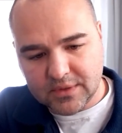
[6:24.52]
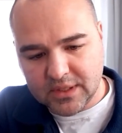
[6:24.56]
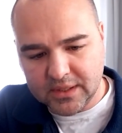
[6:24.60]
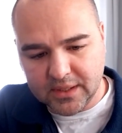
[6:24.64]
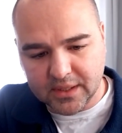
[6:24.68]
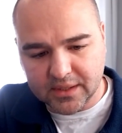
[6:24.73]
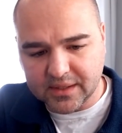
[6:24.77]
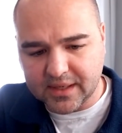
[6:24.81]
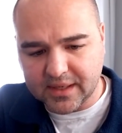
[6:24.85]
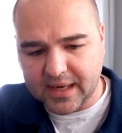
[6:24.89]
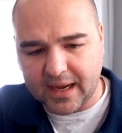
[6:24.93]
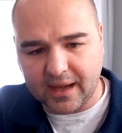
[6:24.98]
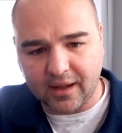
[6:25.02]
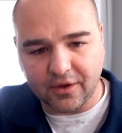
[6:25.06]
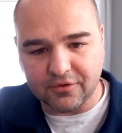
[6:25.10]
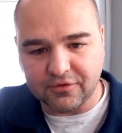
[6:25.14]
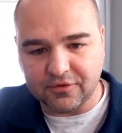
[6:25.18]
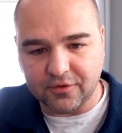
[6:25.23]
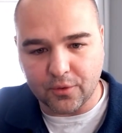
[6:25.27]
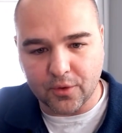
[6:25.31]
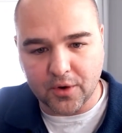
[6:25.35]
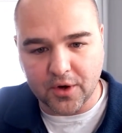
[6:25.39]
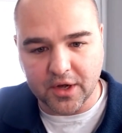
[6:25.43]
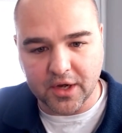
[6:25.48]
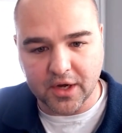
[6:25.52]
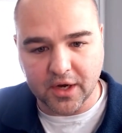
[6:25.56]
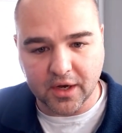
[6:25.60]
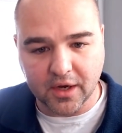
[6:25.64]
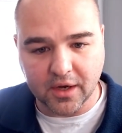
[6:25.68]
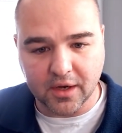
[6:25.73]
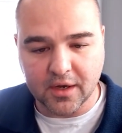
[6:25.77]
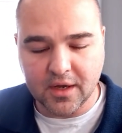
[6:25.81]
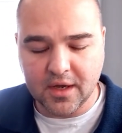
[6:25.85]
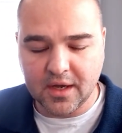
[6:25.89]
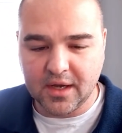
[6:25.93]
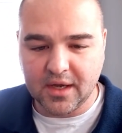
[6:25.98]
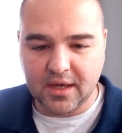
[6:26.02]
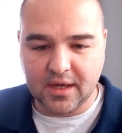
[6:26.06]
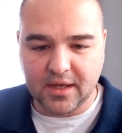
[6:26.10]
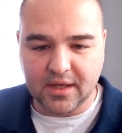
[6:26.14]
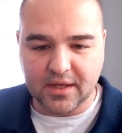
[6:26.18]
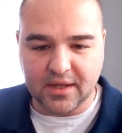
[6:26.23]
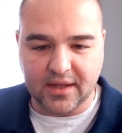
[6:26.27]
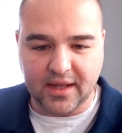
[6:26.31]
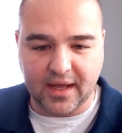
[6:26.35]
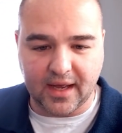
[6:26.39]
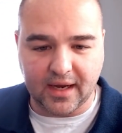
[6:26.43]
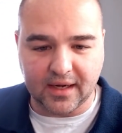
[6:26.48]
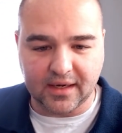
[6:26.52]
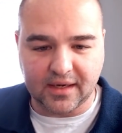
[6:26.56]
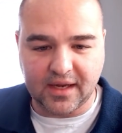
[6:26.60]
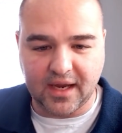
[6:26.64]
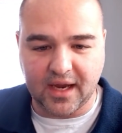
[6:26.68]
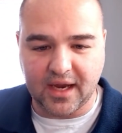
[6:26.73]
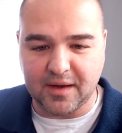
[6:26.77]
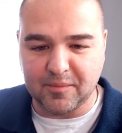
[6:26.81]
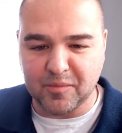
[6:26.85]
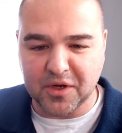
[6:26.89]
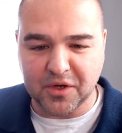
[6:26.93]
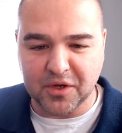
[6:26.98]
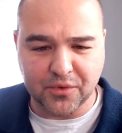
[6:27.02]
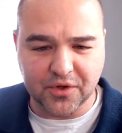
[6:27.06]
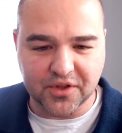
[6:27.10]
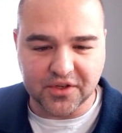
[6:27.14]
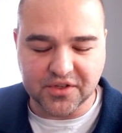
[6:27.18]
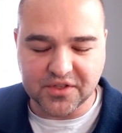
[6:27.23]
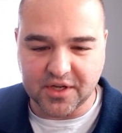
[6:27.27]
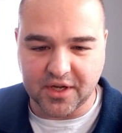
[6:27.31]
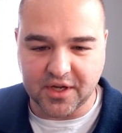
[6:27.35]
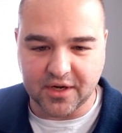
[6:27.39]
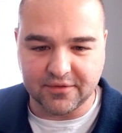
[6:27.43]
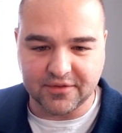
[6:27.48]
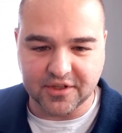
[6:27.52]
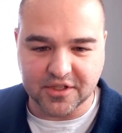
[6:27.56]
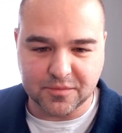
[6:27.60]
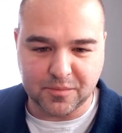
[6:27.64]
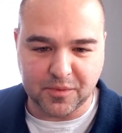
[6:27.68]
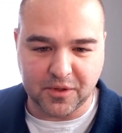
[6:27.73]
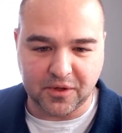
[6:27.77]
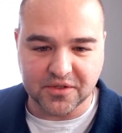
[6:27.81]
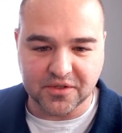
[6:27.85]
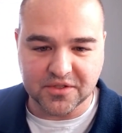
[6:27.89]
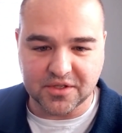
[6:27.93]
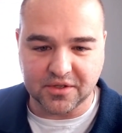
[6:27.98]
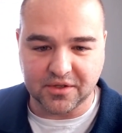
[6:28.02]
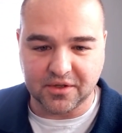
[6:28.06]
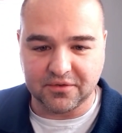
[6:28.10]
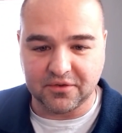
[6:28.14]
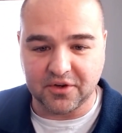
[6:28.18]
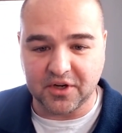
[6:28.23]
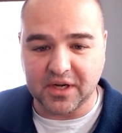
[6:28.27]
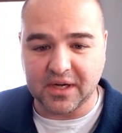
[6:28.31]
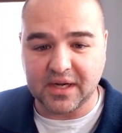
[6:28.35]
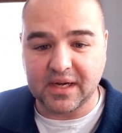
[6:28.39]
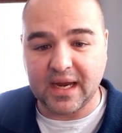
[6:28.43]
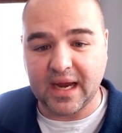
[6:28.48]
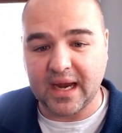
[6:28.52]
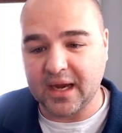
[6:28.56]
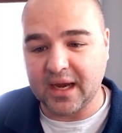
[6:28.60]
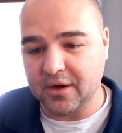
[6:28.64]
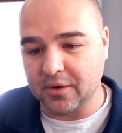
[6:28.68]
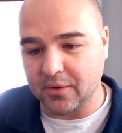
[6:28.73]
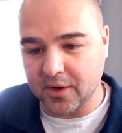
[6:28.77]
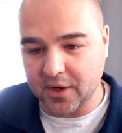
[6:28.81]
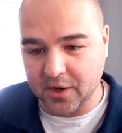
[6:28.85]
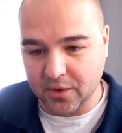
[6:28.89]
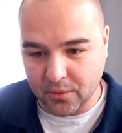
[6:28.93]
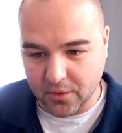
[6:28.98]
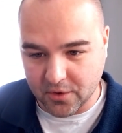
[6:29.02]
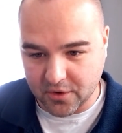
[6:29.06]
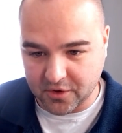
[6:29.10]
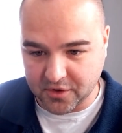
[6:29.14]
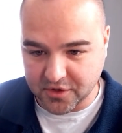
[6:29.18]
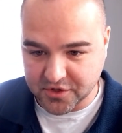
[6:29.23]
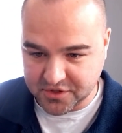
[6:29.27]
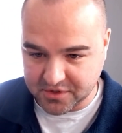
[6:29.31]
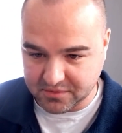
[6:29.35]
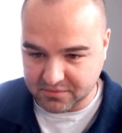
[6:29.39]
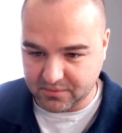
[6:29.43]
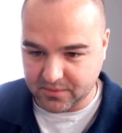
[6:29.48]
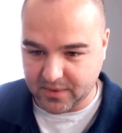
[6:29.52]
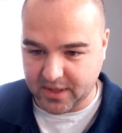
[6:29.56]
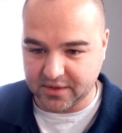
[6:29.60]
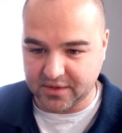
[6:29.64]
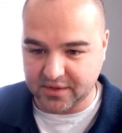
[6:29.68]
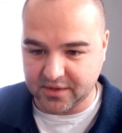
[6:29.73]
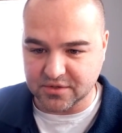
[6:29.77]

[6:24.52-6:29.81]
in California that came in with a ton of experience delivering catering orders, right?